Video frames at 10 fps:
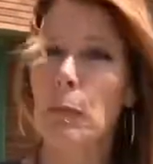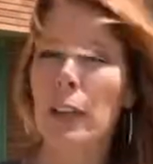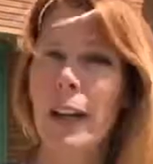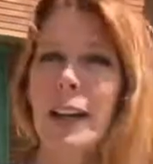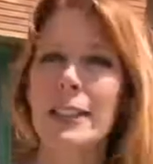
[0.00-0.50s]

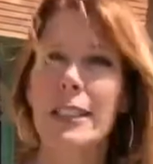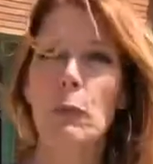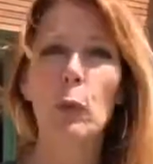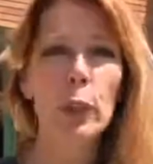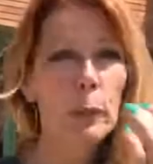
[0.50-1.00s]
couple of guys
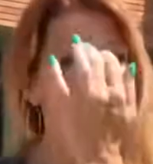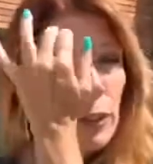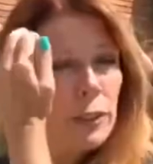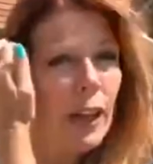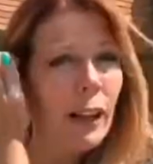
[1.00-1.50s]
named William
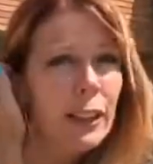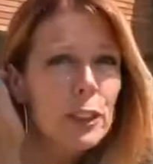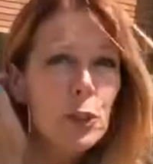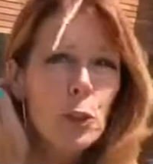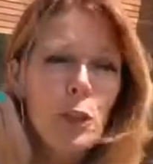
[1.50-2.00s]
Purcell
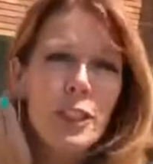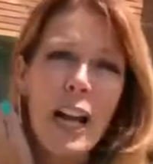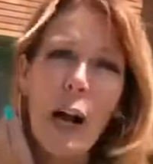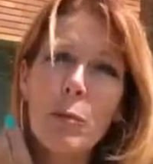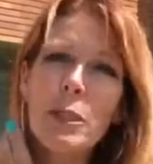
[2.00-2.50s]
and George
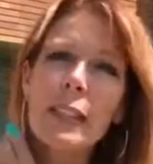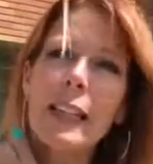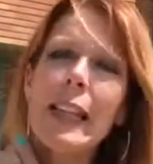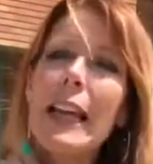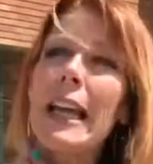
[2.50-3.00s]

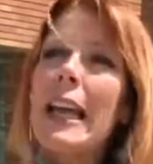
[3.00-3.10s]
Elmsley.